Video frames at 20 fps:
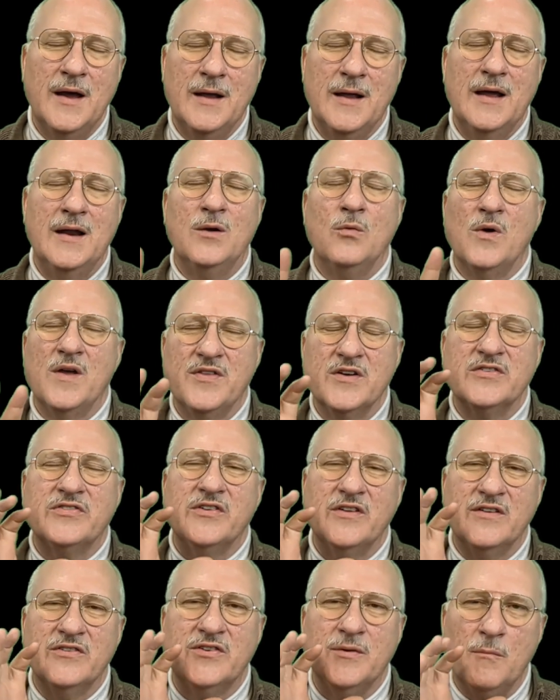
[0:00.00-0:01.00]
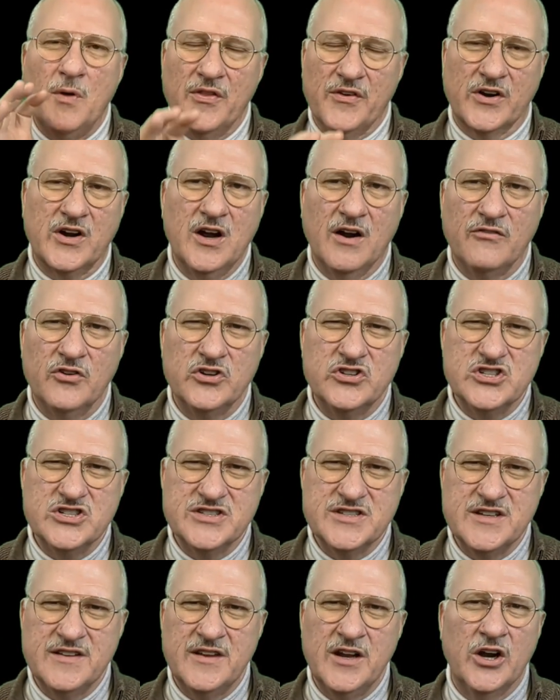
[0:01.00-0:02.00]
Anyway, there's some other
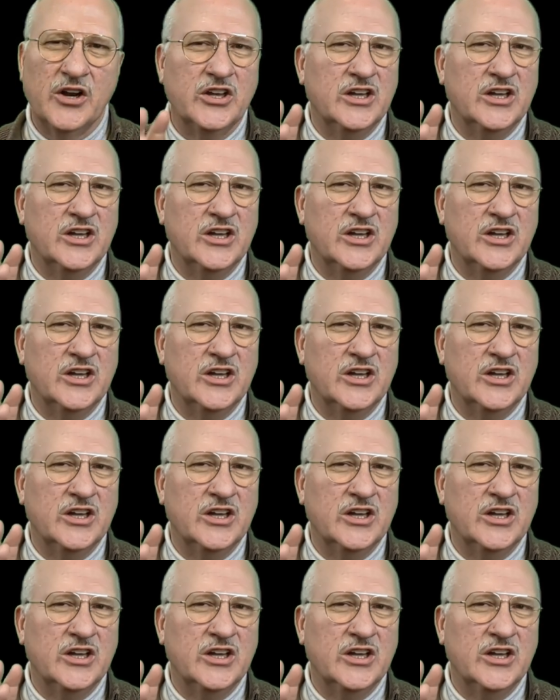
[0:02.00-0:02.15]
coverages in there.